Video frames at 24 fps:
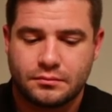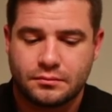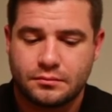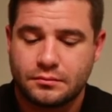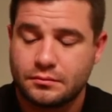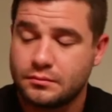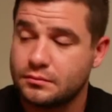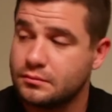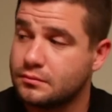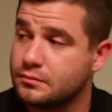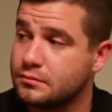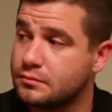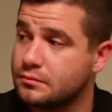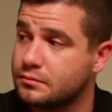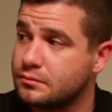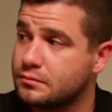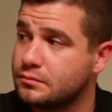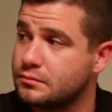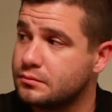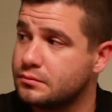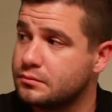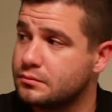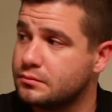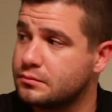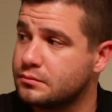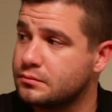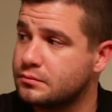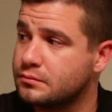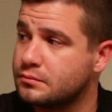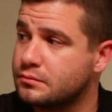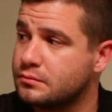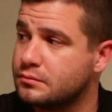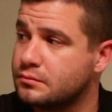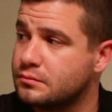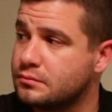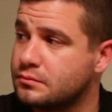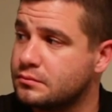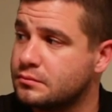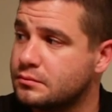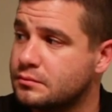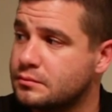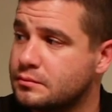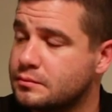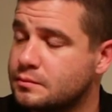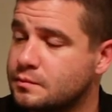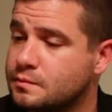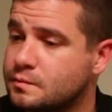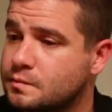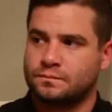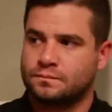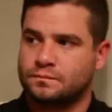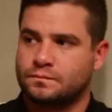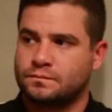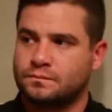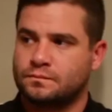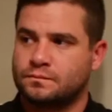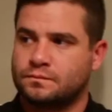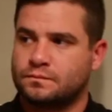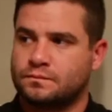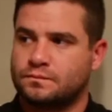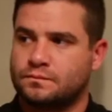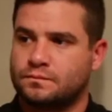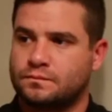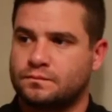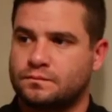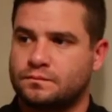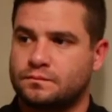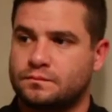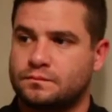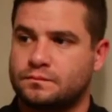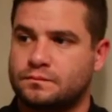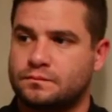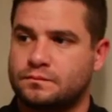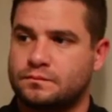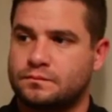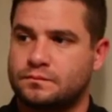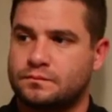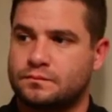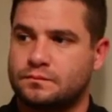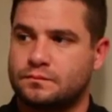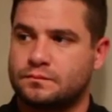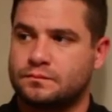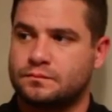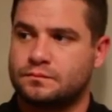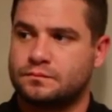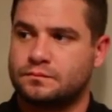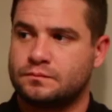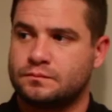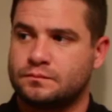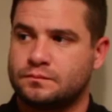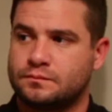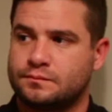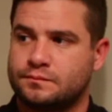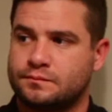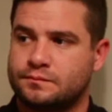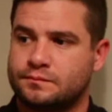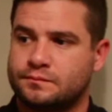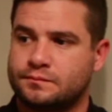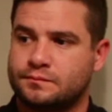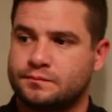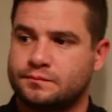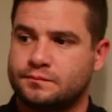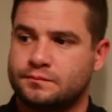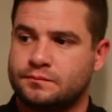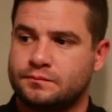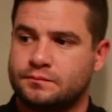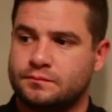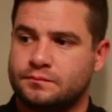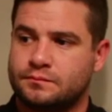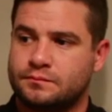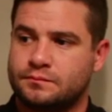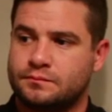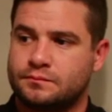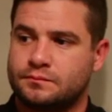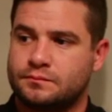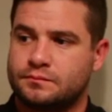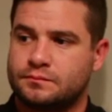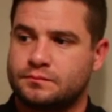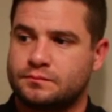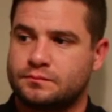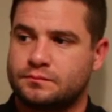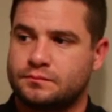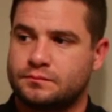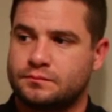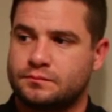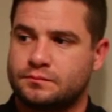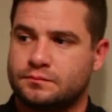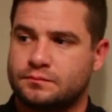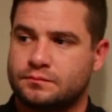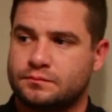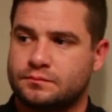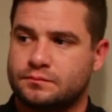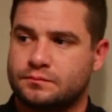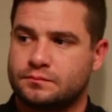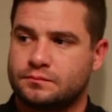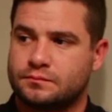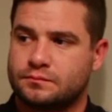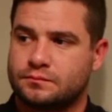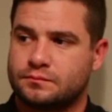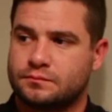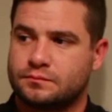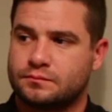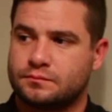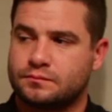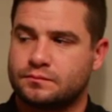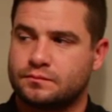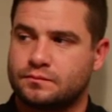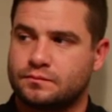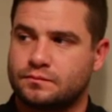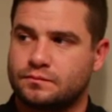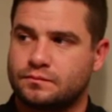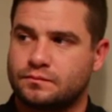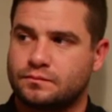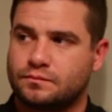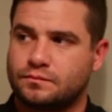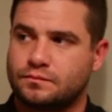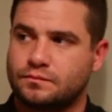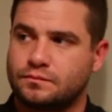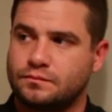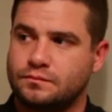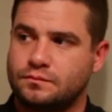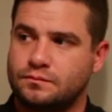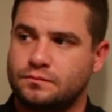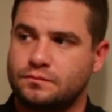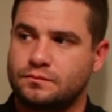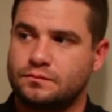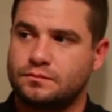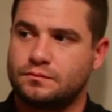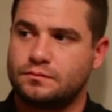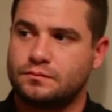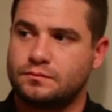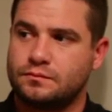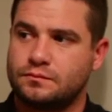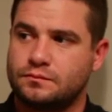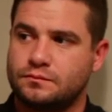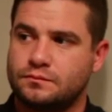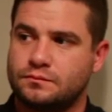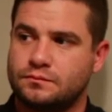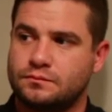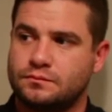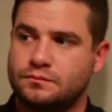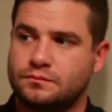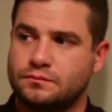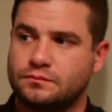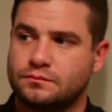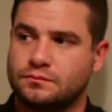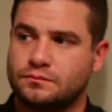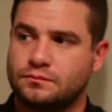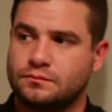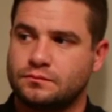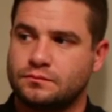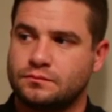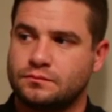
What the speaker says: [no speech]